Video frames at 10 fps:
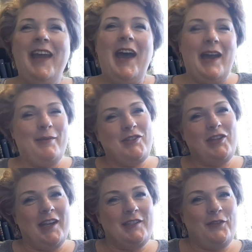I bet you
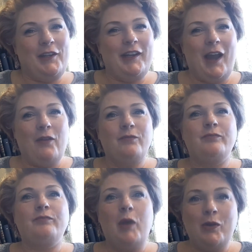guys figured it out.
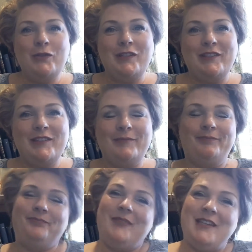Moses.
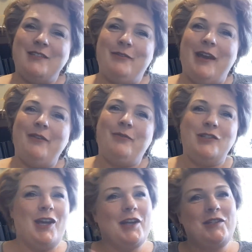That's right. We
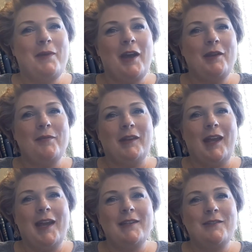talked about him the
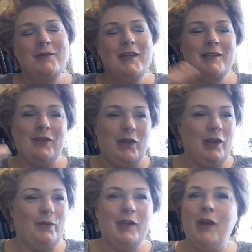last week, so
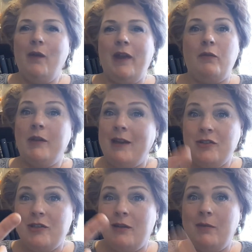here we go again. We
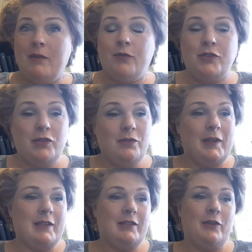actually talked about him for 2
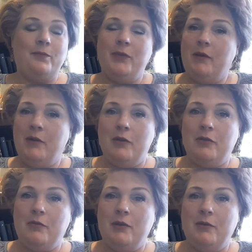weeks, so here we go,
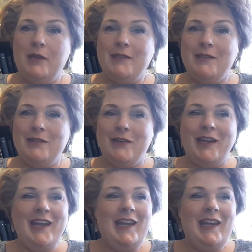3 weeks into it.